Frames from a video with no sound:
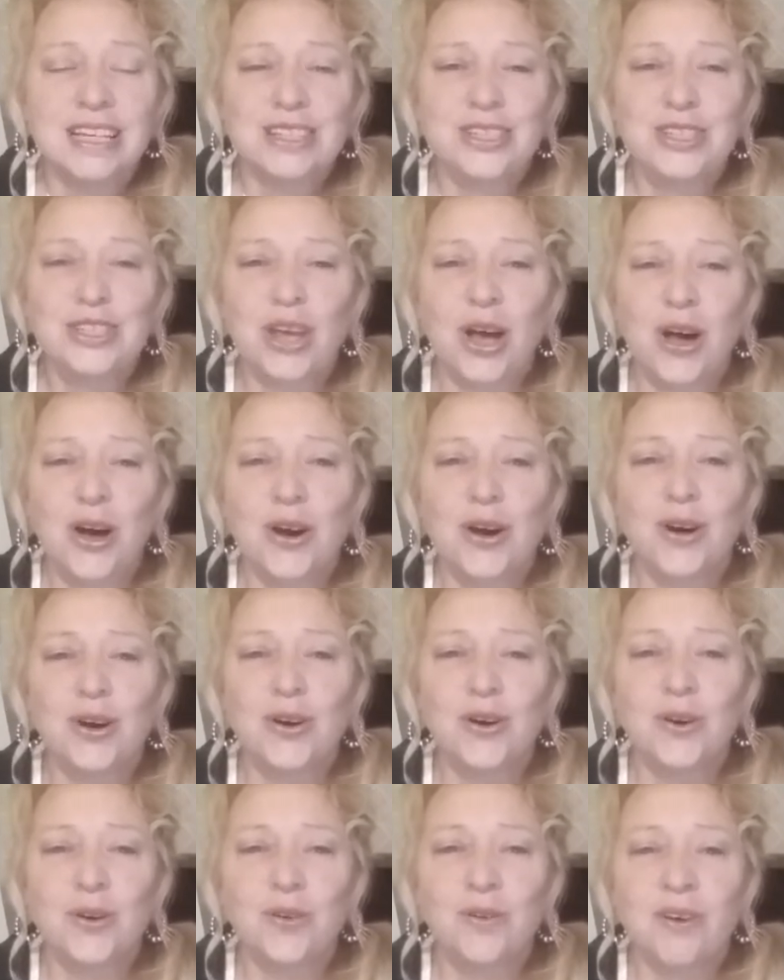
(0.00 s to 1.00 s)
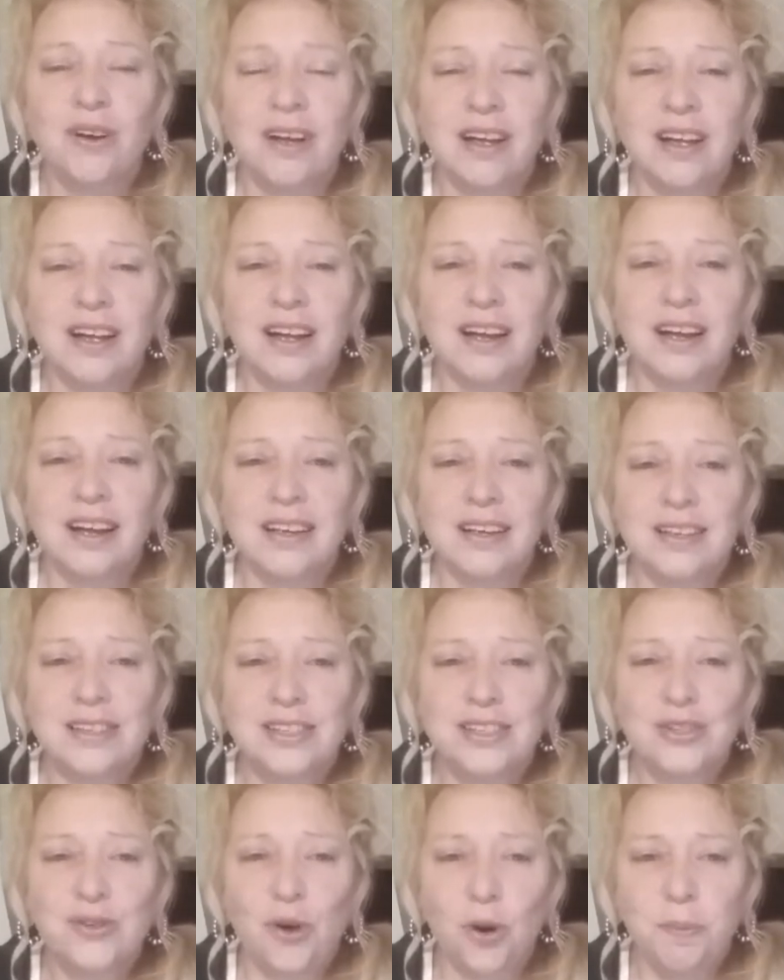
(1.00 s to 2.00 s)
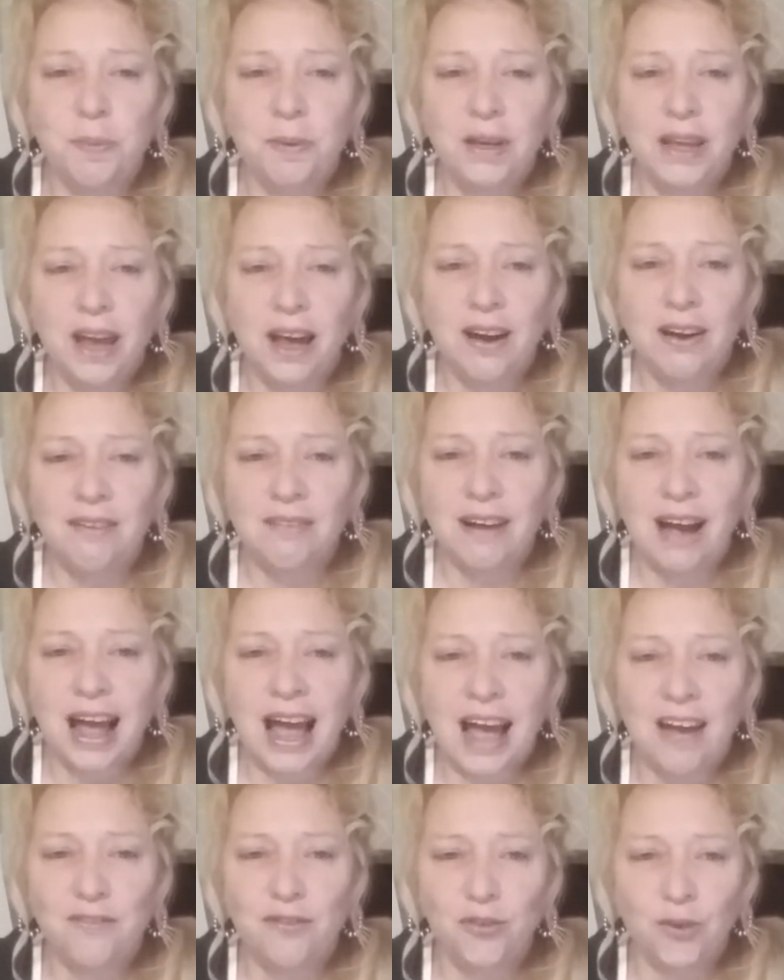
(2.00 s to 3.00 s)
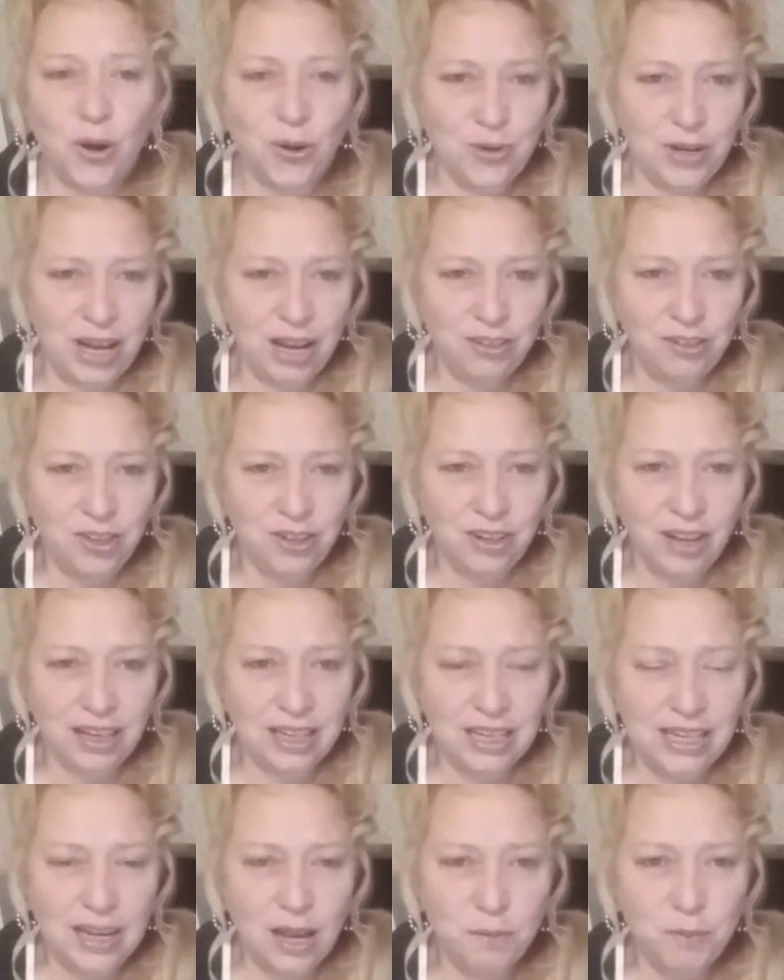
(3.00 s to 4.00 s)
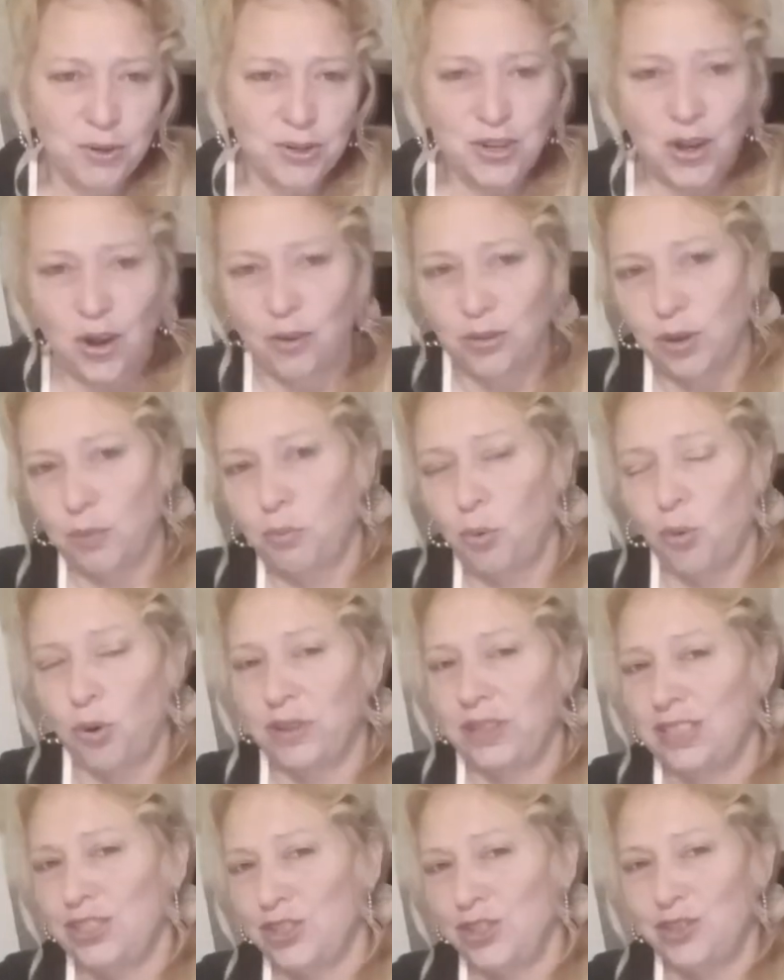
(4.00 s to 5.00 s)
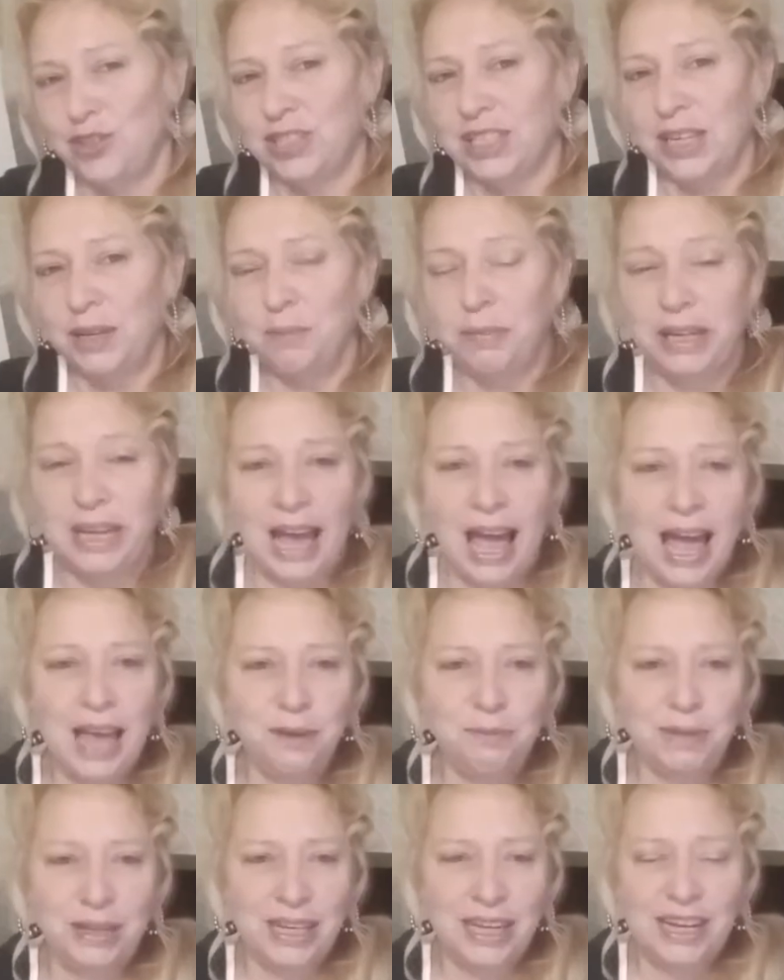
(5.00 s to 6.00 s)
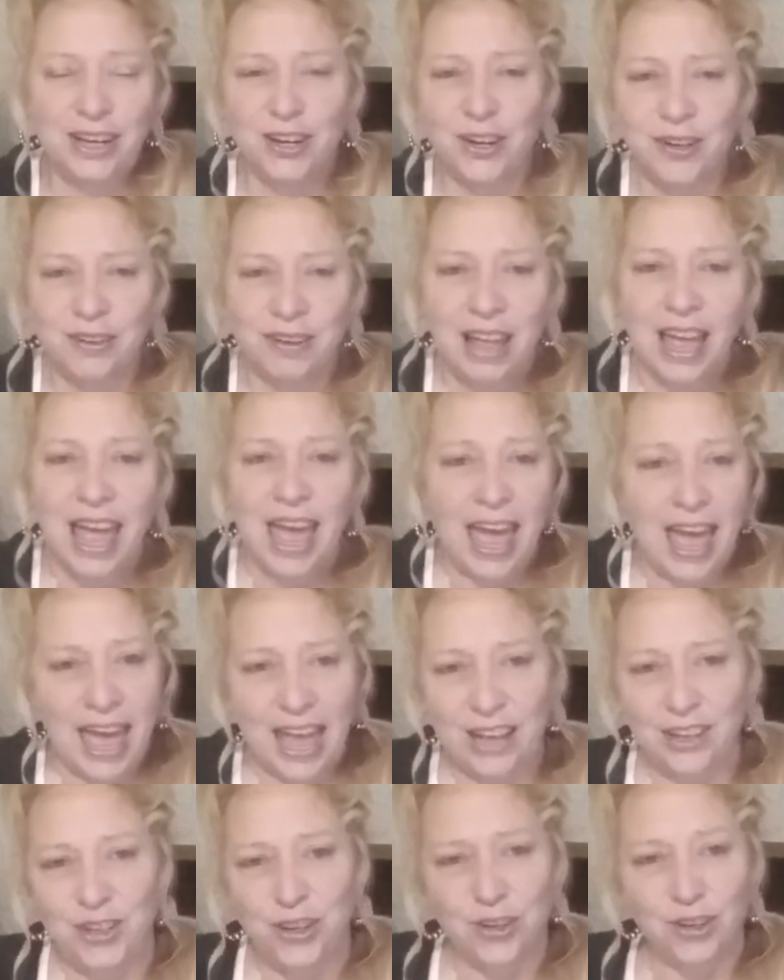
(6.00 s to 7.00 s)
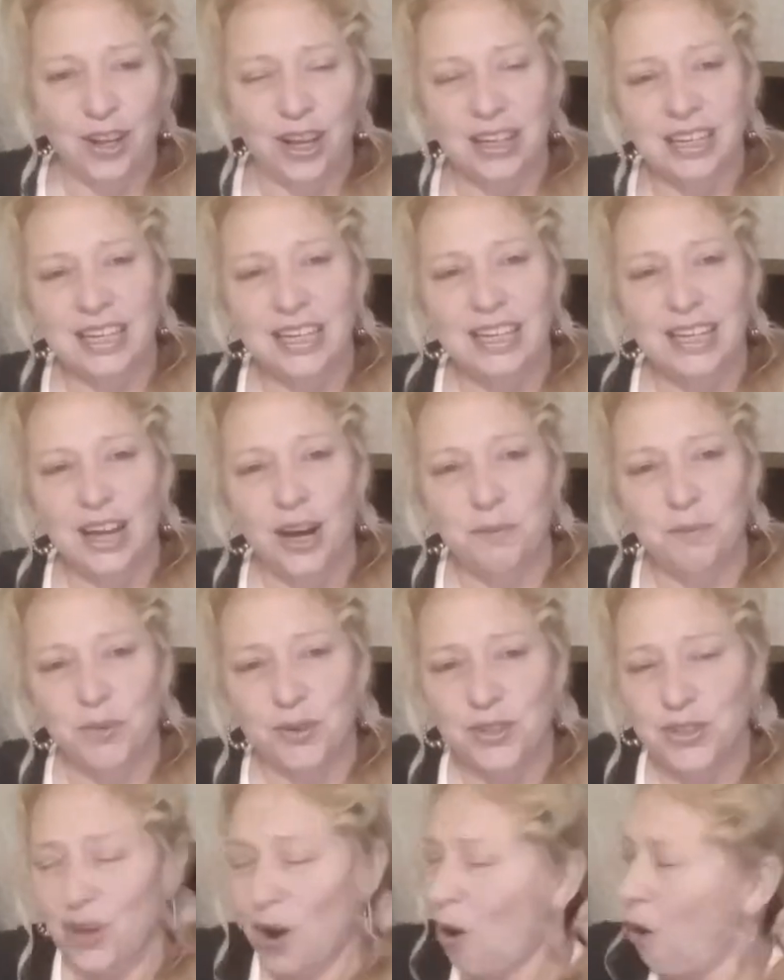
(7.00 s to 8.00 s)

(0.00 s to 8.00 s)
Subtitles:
So, Scorpio, I've wrote down your lucky numbers on the board that you see behind me here, and your lucky numbers